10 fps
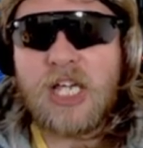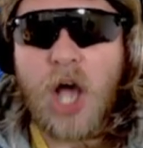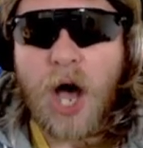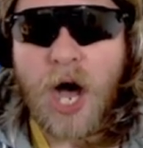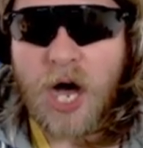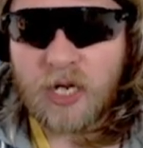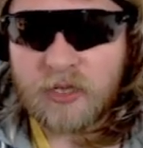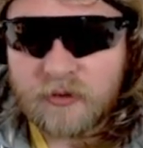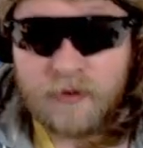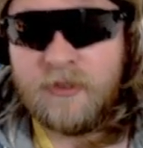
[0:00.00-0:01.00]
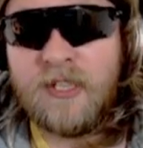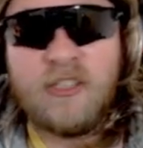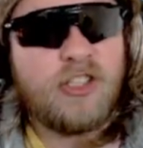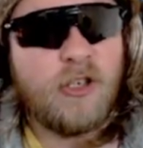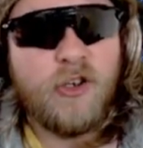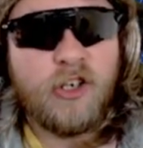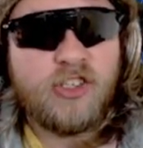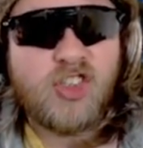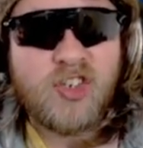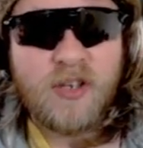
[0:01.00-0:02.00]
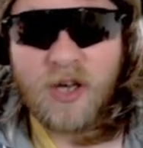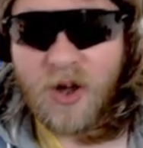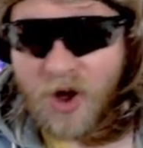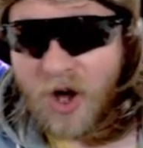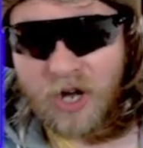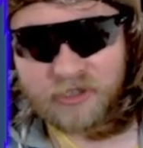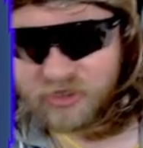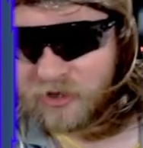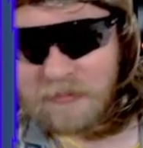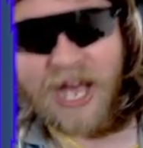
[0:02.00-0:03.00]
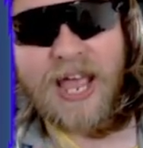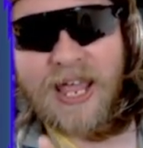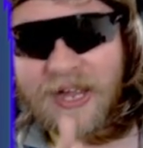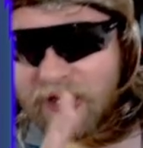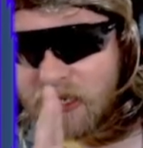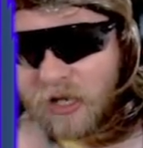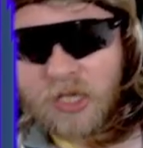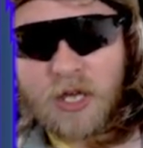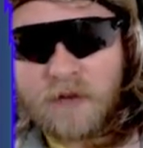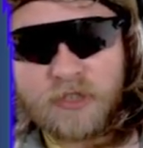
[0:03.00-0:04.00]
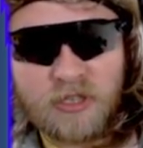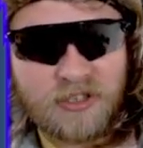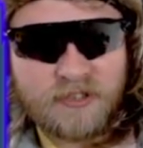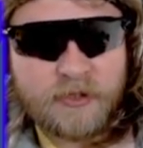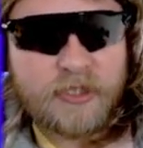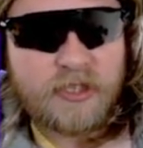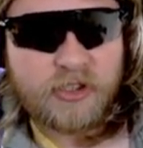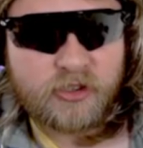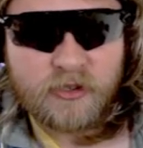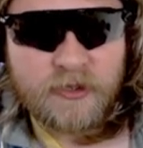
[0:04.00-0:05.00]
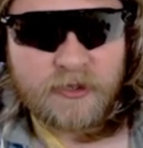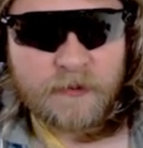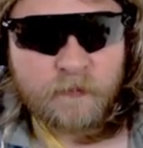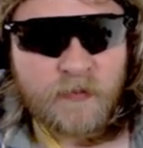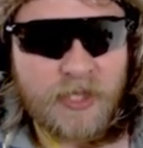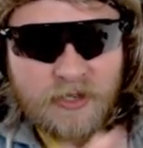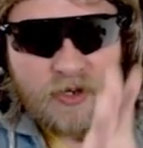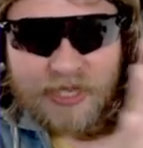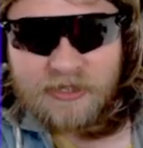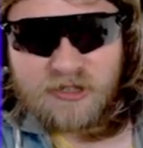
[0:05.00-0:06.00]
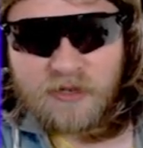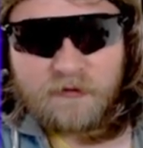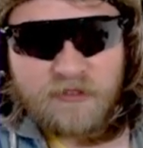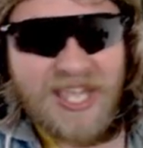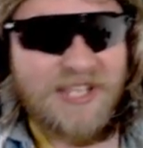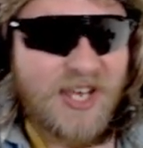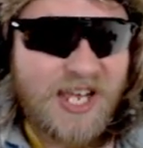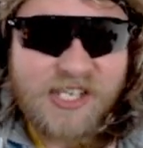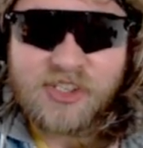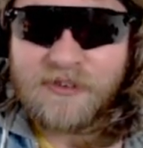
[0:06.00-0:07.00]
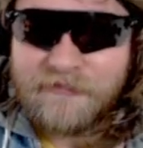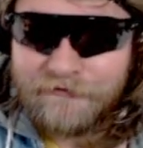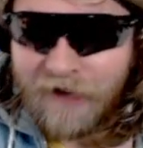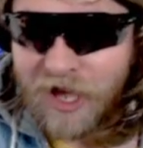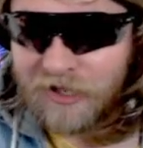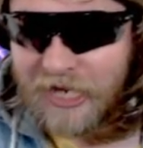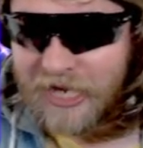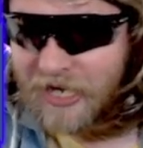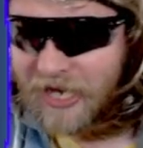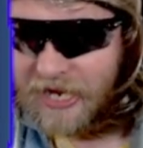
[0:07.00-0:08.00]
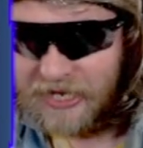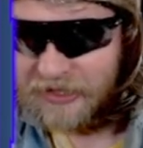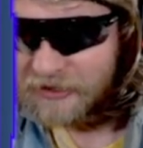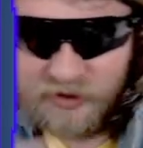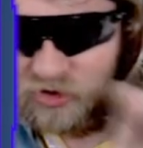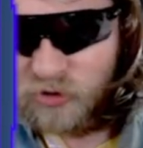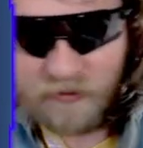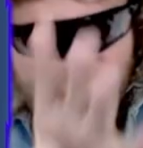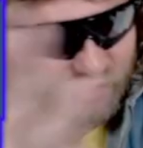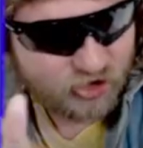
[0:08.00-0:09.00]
god. This looks awesome. I, I love the look of this. You know, like the, the VHS font and like sort of like